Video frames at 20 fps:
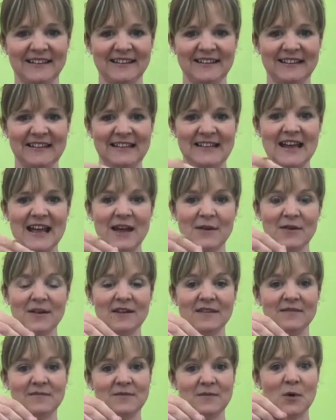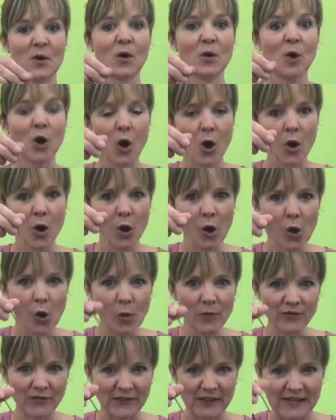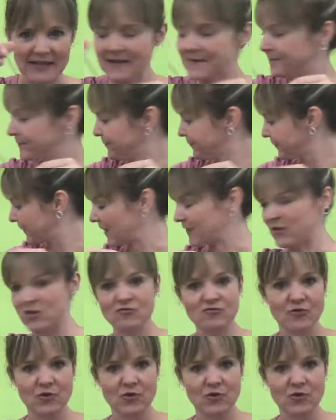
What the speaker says: Now, hopefully, if you